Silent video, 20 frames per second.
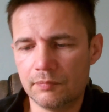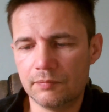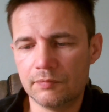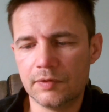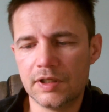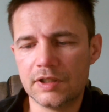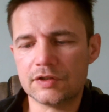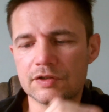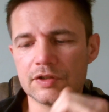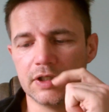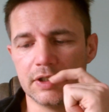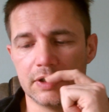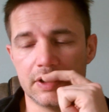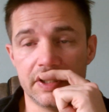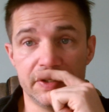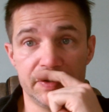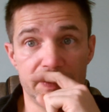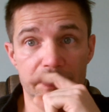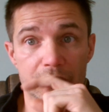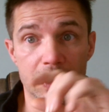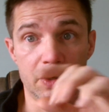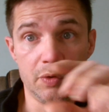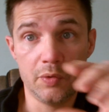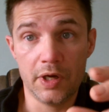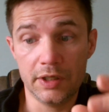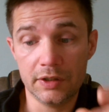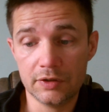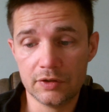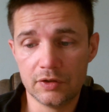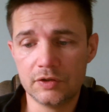That's kind of like your low
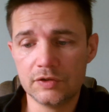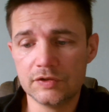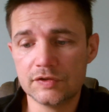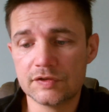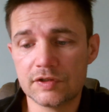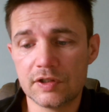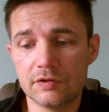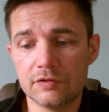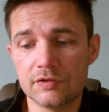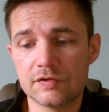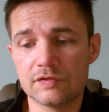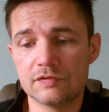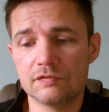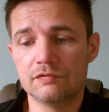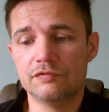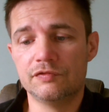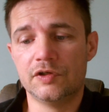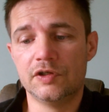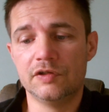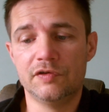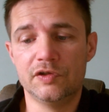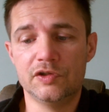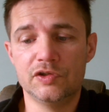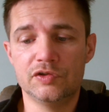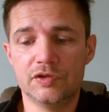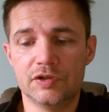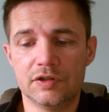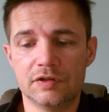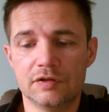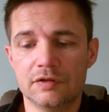end cost, so
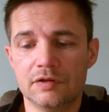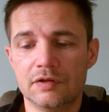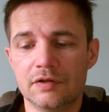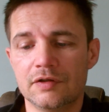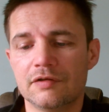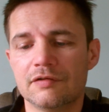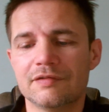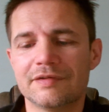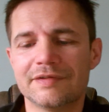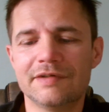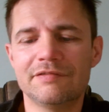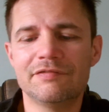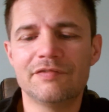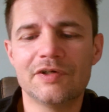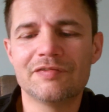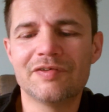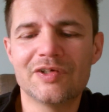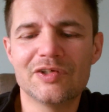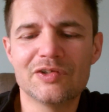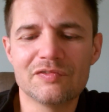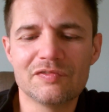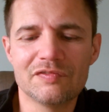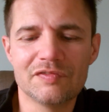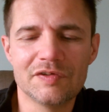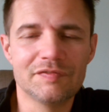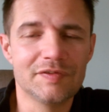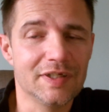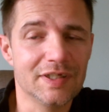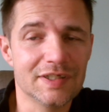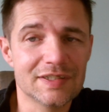
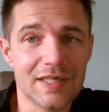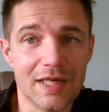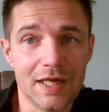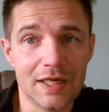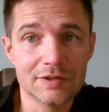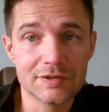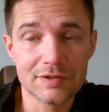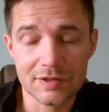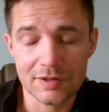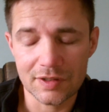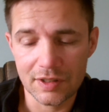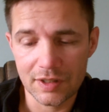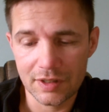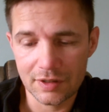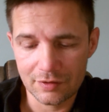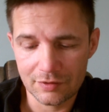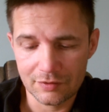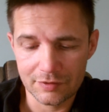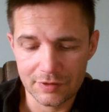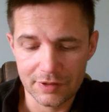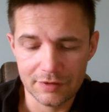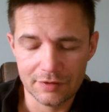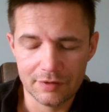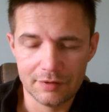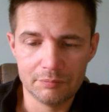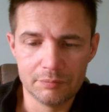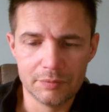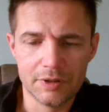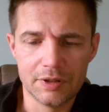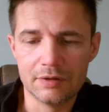550 is less than that on here,
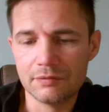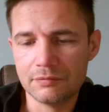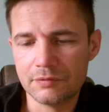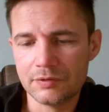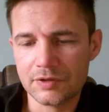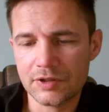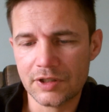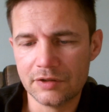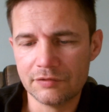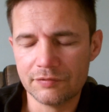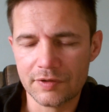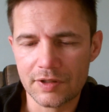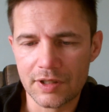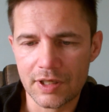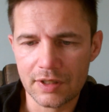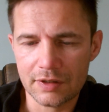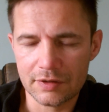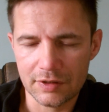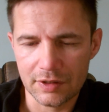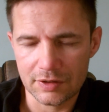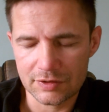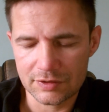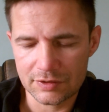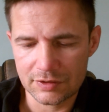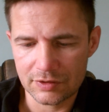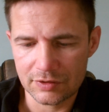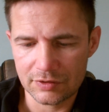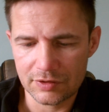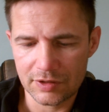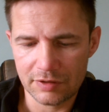but we'll go for that. That's a
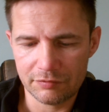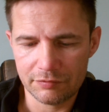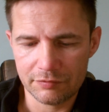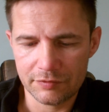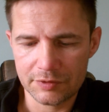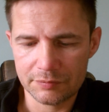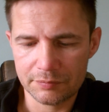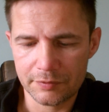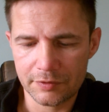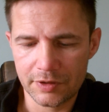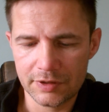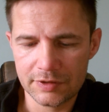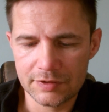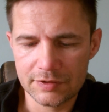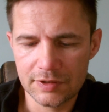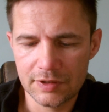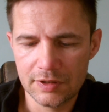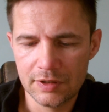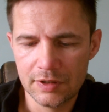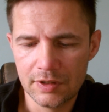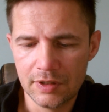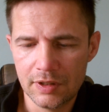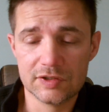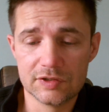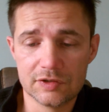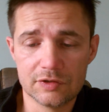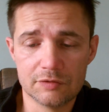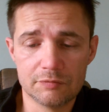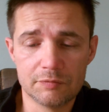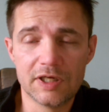good average price.
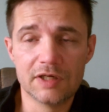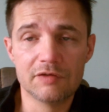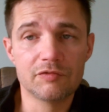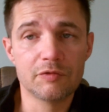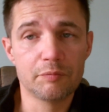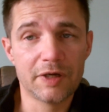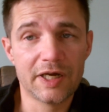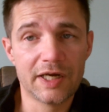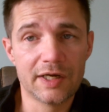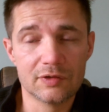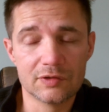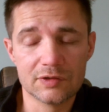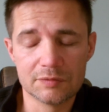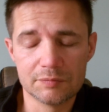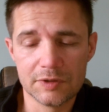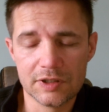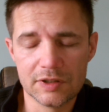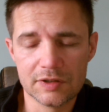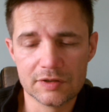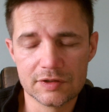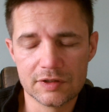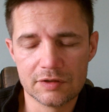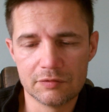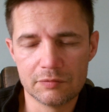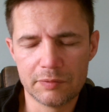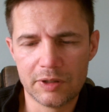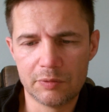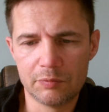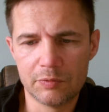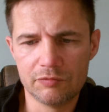£600 for panels because they're
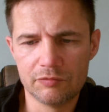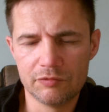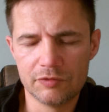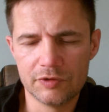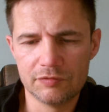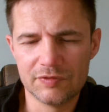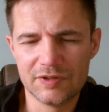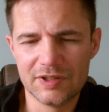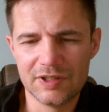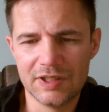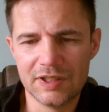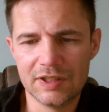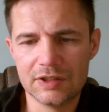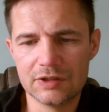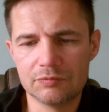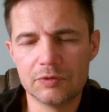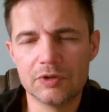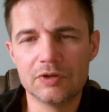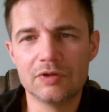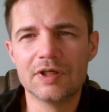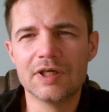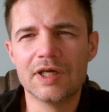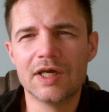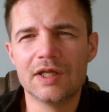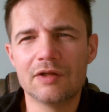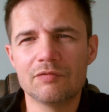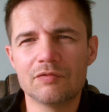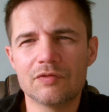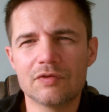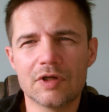about 150 each, but you can
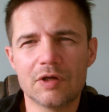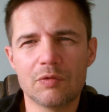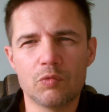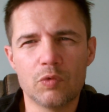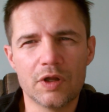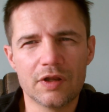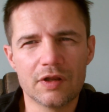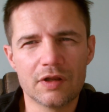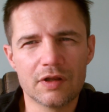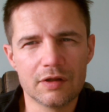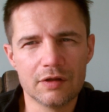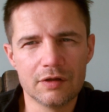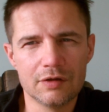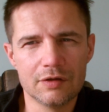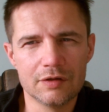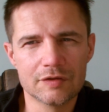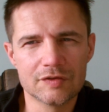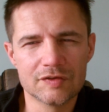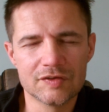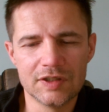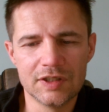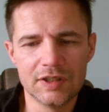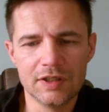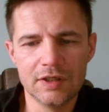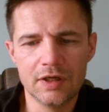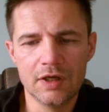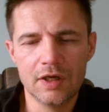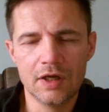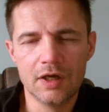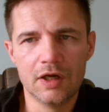get them to like 130
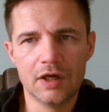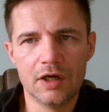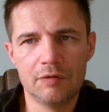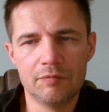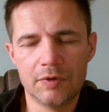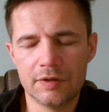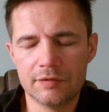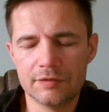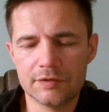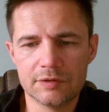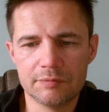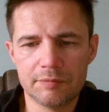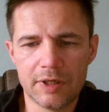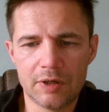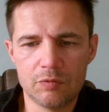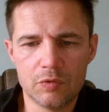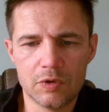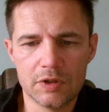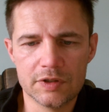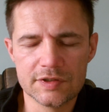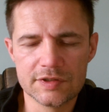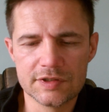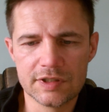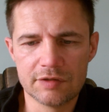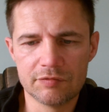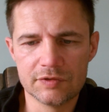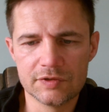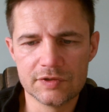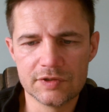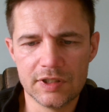up to about
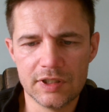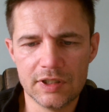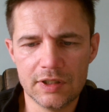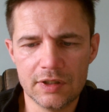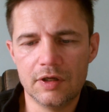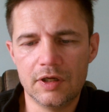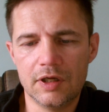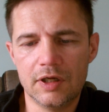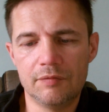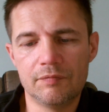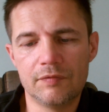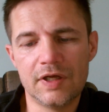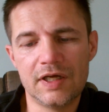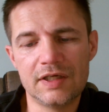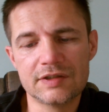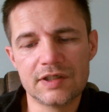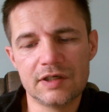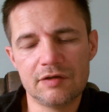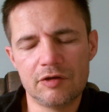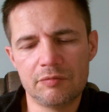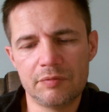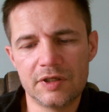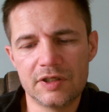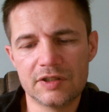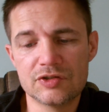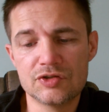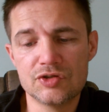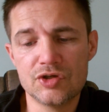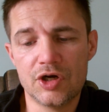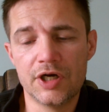170. That's kind of
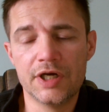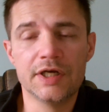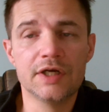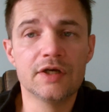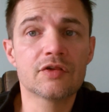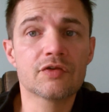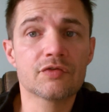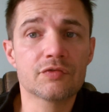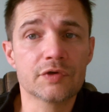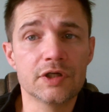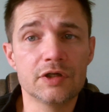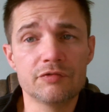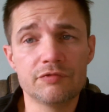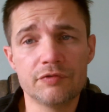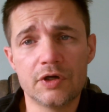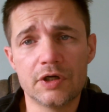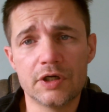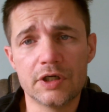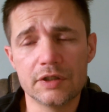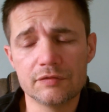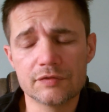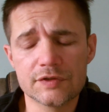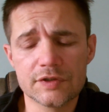at 935.